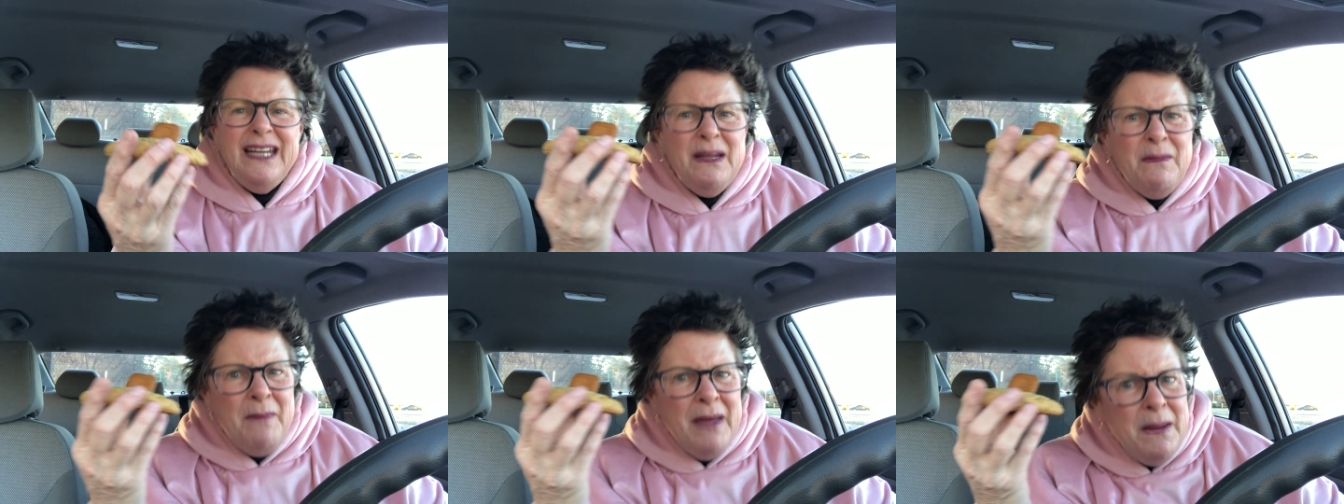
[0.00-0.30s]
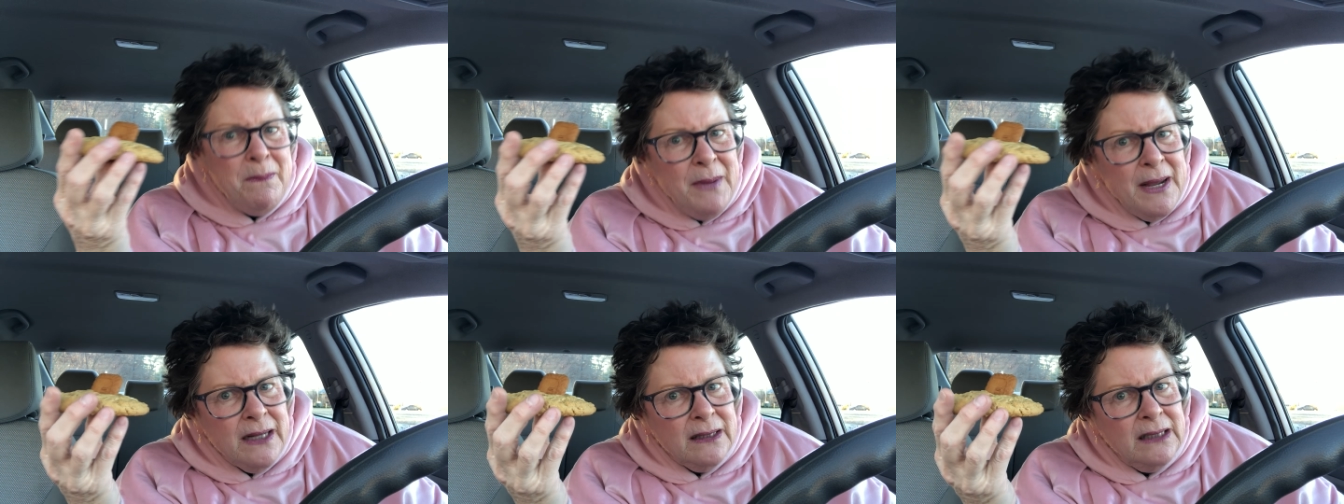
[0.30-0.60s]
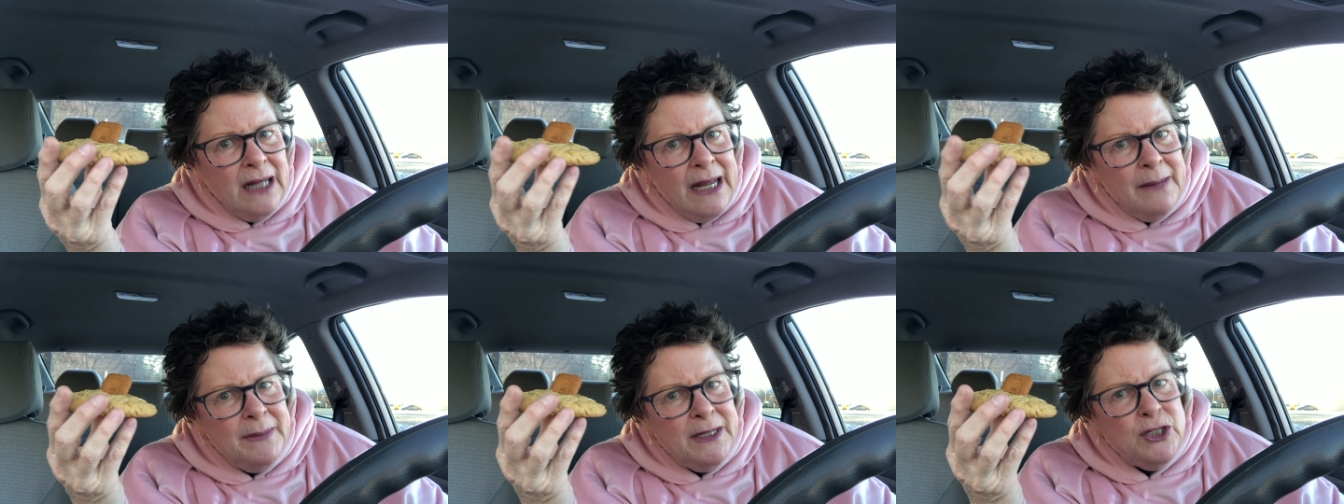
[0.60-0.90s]
it may be
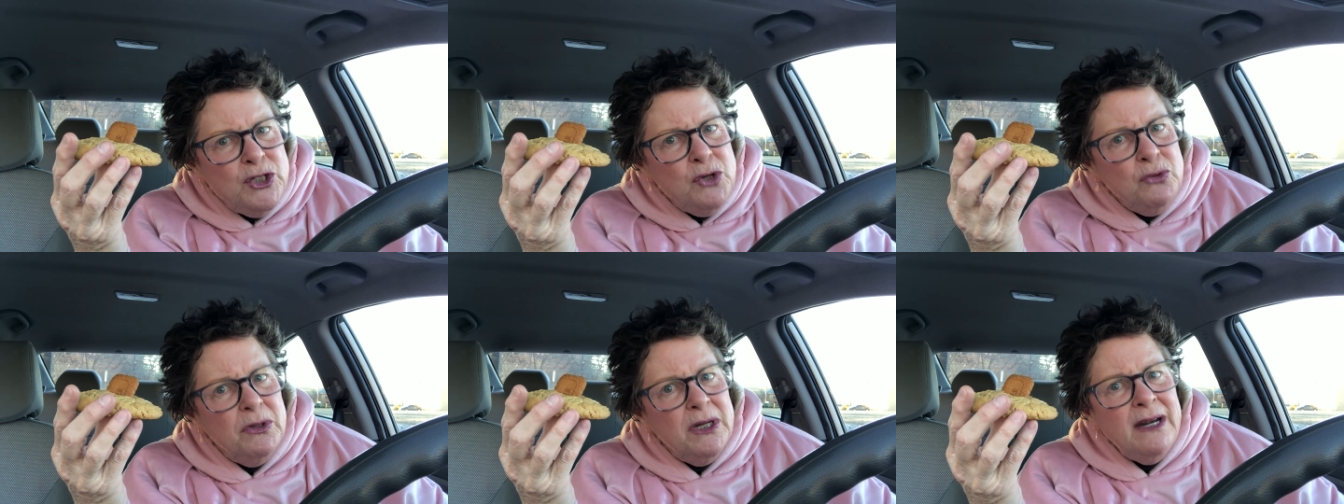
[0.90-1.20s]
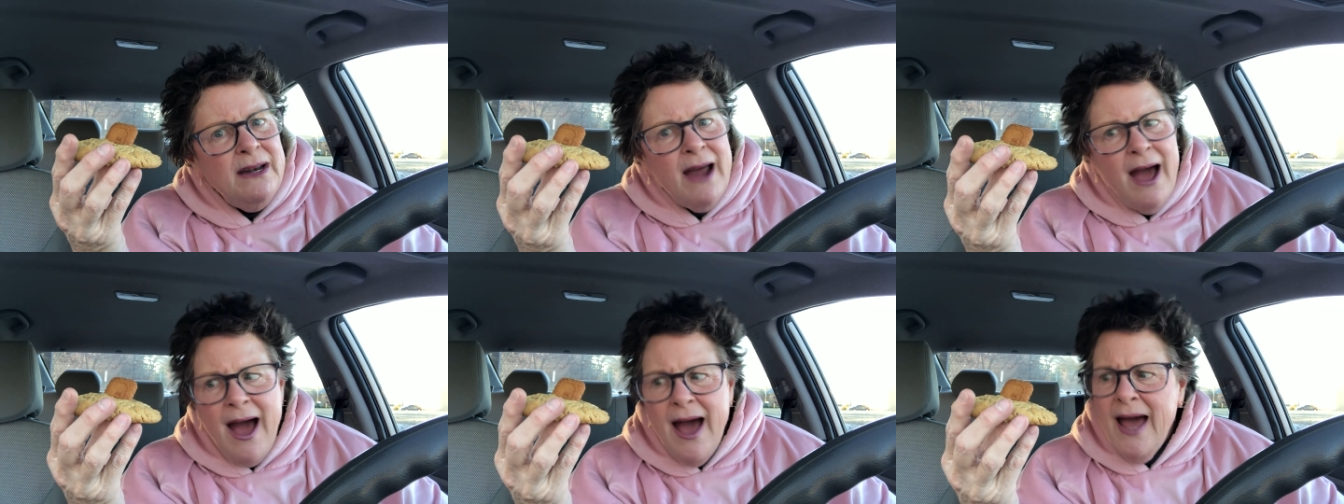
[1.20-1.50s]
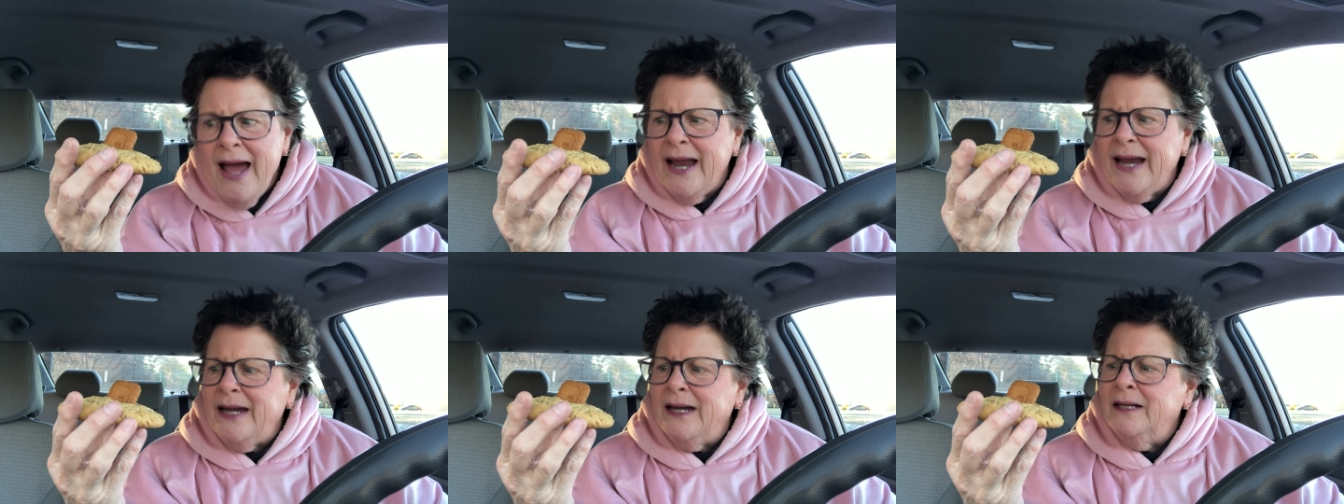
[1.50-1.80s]
climbing to a
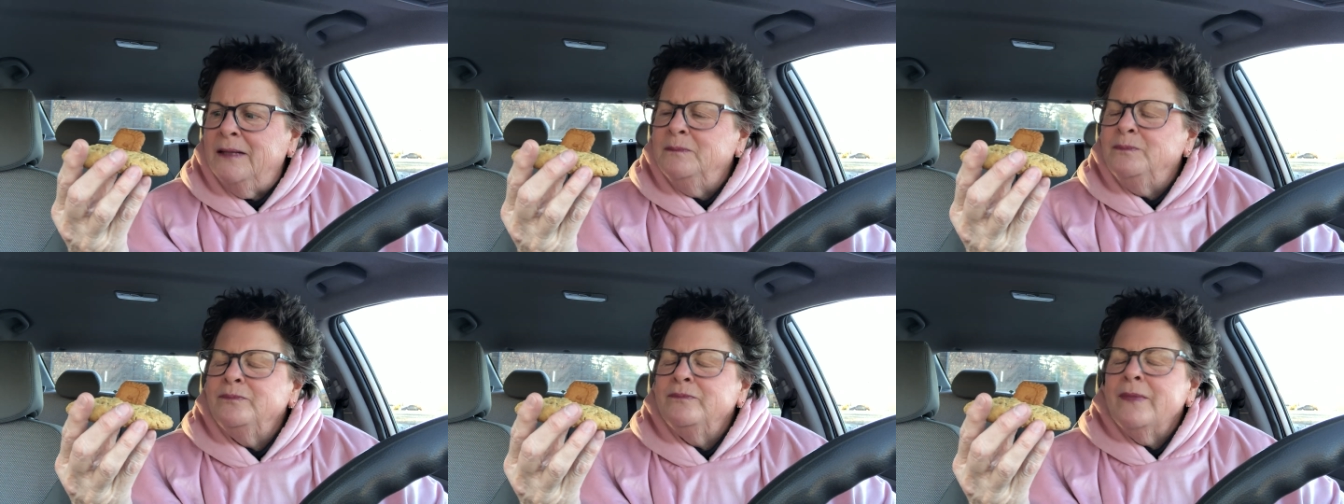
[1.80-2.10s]
9.